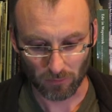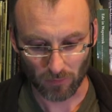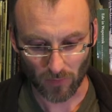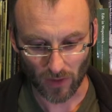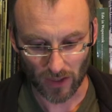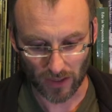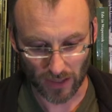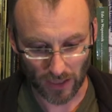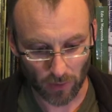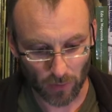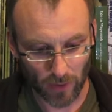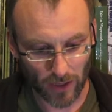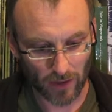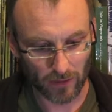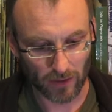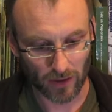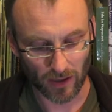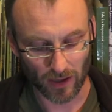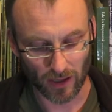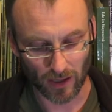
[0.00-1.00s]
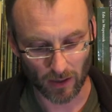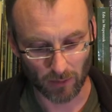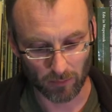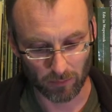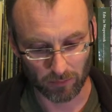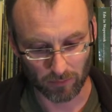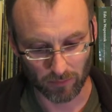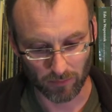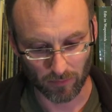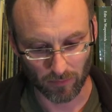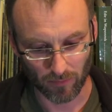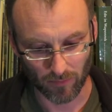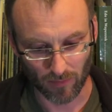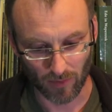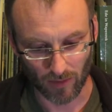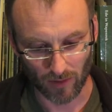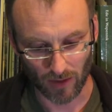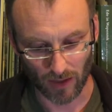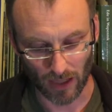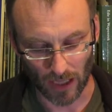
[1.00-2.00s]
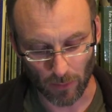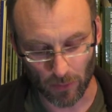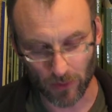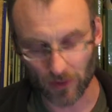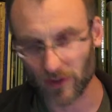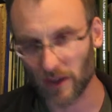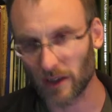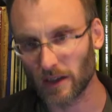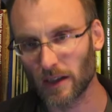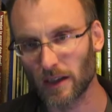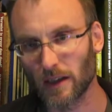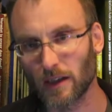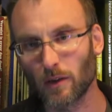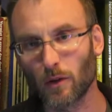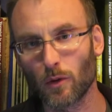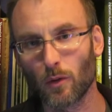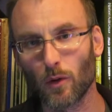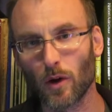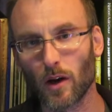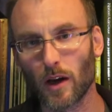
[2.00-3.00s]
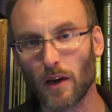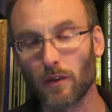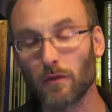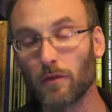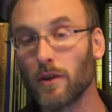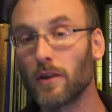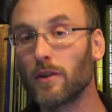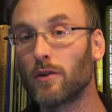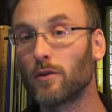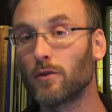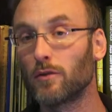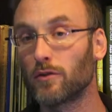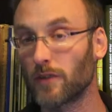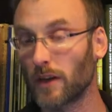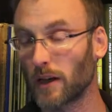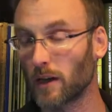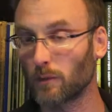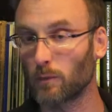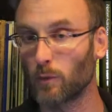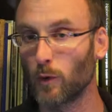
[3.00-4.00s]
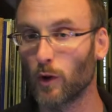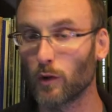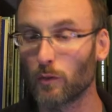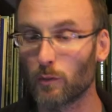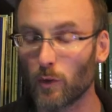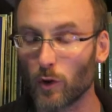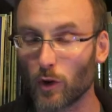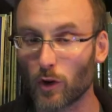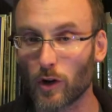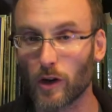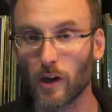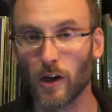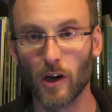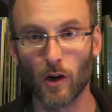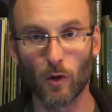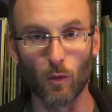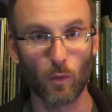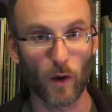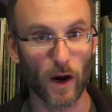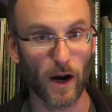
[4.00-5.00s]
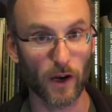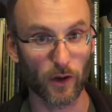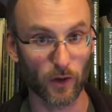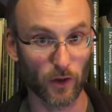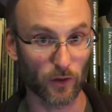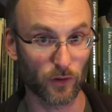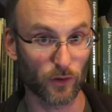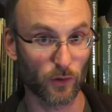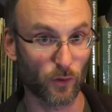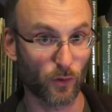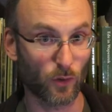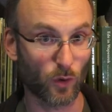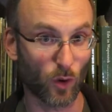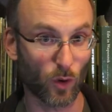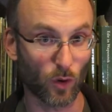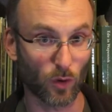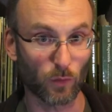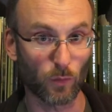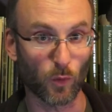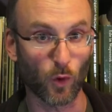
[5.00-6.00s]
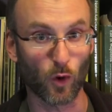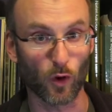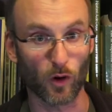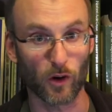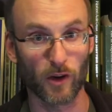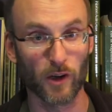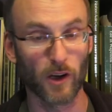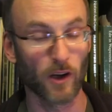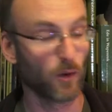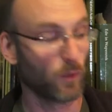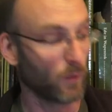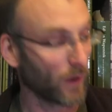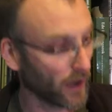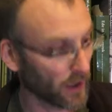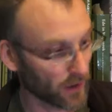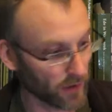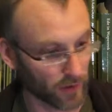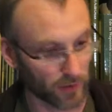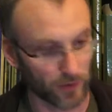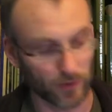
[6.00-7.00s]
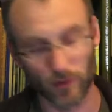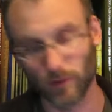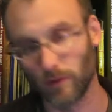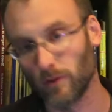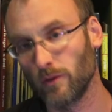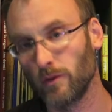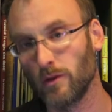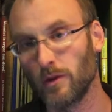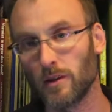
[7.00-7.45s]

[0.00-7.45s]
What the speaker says: any way, I was thinking, if we do Second World War, why not do Cold War? Why not do